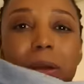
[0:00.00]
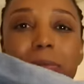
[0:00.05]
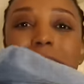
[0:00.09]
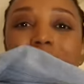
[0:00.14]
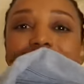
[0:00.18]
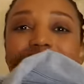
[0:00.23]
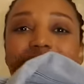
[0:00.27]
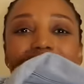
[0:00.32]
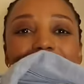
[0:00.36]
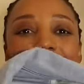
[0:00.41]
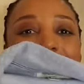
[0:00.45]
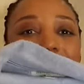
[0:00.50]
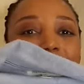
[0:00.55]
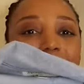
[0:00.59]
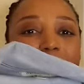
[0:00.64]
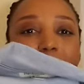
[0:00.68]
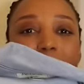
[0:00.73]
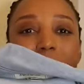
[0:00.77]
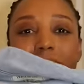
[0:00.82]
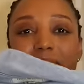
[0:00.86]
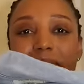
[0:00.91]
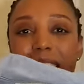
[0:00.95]
I'm thinking of
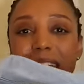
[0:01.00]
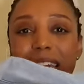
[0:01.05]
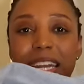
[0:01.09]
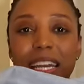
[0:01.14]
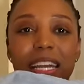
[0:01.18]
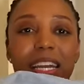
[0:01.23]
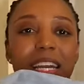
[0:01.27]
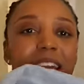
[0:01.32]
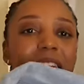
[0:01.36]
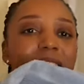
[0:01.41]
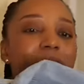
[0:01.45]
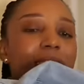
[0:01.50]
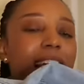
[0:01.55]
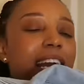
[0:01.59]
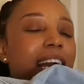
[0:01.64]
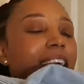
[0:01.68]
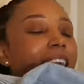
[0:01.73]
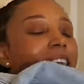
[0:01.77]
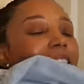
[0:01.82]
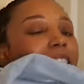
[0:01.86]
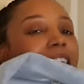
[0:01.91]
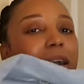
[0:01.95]
these with like
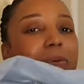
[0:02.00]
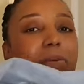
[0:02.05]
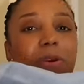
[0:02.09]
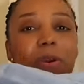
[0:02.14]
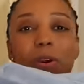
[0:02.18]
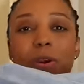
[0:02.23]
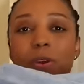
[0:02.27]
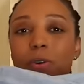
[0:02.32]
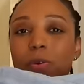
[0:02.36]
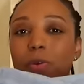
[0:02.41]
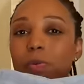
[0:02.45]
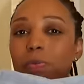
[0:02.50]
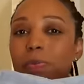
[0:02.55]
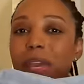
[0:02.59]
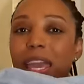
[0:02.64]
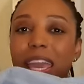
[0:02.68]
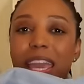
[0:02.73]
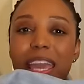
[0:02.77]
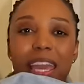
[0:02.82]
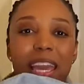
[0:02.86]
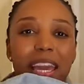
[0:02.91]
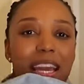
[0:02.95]
camo
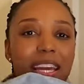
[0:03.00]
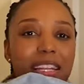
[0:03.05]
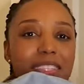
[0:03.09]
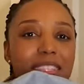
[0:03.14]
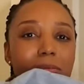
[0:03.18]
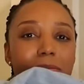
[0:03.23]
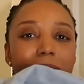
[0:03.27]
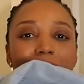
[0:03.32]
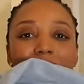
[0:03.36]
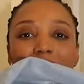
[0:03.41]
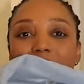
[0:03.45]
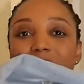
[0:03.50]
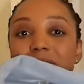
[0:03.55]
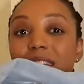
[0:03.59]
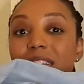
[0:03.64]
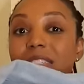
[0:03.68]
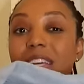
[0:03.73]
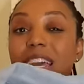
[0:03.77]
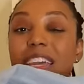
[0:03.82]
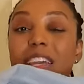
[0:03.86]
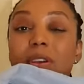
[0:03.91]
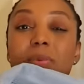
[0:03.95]
pants. I'm thinking of
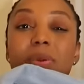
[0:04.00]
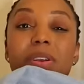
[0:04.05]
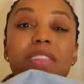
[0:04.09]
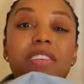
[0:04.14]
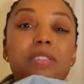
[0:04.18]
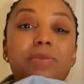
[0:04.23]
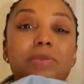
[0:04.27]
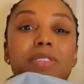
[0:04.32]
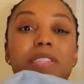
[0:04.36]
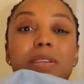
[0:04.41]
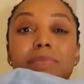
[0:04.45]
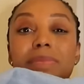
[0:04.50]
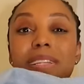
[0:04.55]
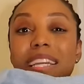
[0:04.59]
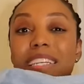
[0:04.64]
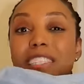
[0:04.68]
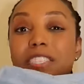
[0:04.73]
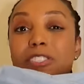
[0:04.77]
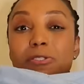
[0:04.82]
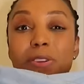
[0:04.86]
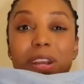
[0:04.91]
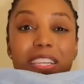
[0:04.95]
these. I could wear these with some
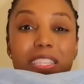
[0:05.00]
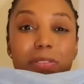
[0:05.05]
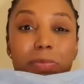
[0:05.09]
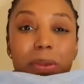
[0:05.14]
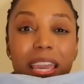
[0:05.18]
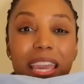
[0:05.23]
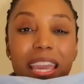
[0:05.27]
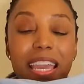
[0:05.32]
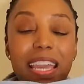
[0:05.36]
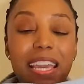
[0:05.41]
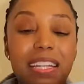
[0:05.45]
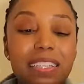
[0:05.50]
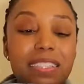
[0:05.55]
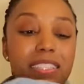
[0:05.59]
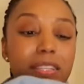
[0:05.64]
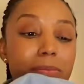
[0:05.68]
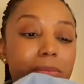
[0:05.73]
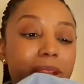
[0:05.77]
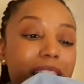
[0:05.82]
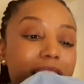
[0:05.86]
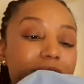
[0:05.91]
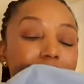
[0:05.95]
nice dress pants,
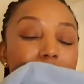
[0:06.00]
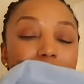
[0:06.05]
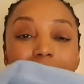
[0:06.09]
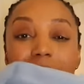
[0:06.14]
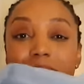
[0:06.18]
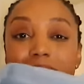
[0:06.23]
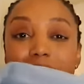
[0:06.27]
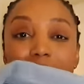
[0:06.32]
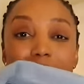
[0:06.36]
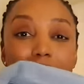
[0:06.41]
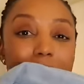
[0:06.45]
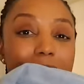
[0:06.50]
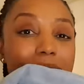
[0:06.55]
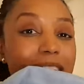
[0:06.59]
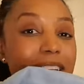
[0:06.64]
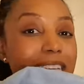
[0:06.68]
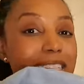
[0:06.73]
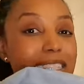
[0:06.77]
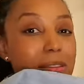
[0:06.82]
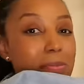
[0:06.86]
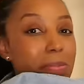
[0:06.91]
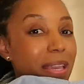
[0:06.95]
some nice Frankie Shop
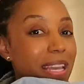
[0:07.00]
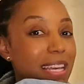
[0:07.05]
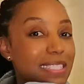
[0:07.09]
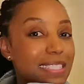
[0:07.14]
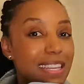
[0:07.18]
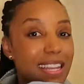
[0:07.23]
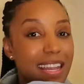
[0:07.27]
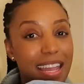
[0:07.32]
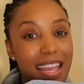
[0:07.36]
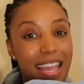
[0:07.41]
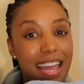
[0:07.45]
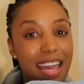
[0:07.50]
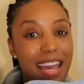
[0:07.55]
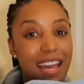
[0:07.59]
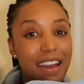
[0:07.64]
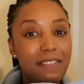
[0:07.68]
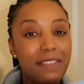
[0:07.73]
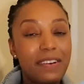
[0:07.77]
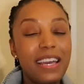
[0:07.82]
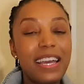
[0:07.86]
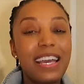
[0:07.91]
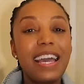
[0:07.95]
Tansy pants that I
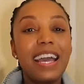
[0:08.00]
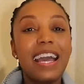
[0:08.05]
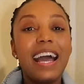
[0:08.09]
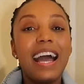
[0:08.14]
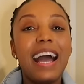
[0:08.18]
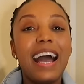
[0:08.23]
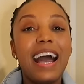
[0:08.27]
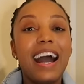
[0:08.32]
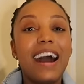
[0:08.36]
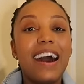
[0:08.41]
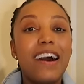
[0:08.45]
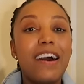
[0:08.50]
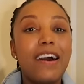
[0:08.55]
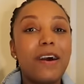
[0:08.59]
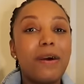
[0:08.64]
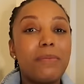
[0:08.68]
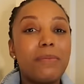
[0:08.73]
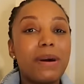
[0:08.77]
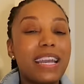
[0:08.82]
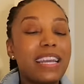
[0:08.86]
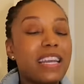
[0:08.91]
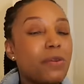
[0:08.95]
have.
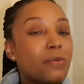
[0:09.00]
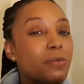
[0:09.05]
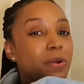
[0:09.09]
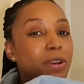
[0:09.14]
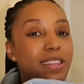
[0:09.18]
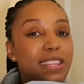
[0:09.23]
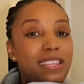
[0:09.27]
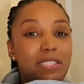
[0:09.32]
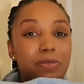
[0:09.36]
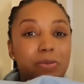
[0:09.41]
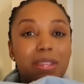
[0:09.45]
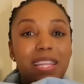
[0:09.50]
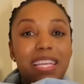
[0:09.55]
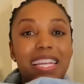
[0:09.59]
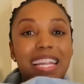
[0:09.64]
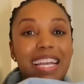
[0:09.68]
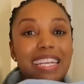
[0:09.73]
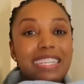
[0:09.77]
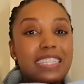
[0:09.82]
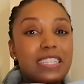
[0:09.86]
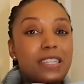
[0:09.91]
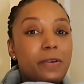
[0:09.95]
Um, I wear this with a
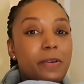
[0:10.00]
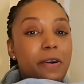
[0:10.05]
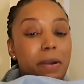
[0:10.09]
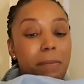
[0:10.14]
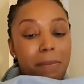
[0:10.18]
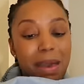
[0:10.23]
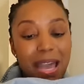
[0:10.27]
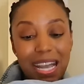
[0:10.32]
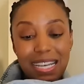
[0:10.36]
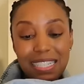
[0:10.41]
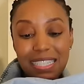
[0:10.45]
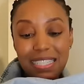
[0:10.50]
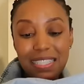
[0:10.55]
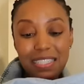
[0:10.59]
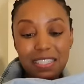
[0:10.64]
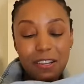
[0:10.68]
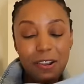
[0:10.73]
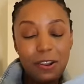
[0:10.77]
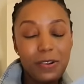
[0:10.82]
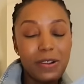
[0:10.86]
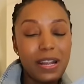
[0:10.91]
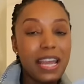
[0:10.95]
nice long maxi
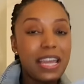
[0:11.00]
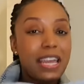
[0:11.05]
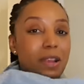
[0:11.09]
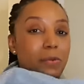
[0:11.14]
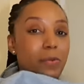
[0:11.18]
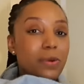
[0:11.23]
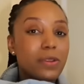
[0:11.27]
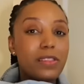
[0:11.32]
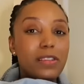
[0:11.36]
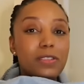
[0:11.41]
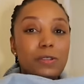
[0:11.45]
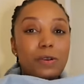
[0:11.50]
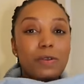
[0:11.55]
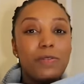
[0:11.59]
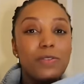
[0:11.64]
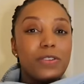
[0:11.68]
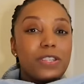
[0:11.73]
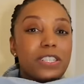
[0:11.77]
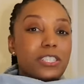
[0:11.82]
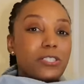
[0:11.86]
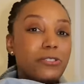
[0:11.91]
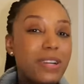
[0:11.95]
skirt. I can wear this
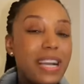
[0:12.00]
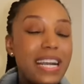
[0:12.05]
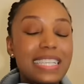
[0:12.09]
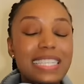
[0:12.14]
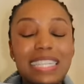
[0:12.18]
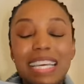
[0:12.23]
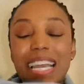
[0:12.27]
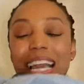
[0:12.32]
over a dress.